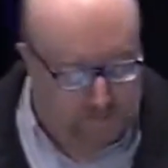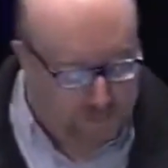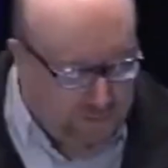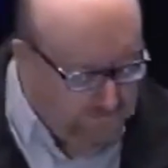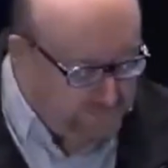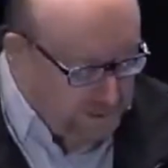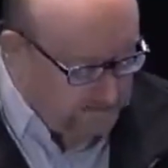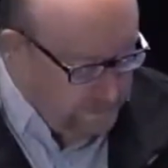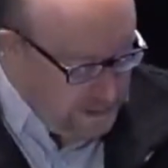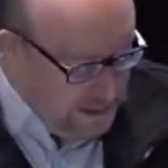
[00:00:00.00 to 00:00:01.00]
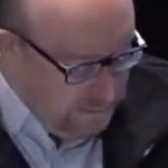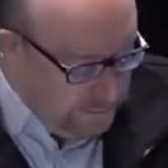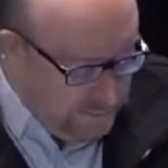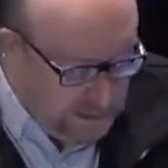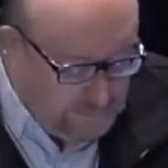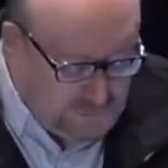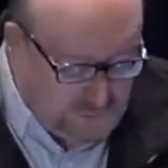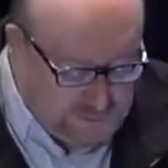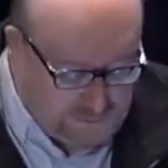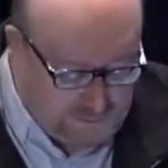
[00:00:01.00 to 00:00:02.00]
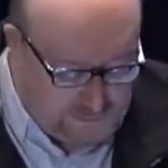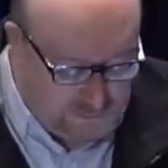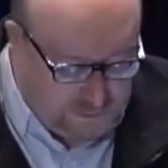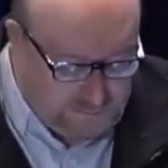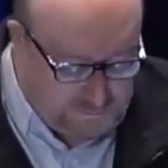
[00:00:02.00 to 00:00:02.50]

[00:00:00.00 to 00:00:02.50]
I'll lift up the name of Jesus Christ.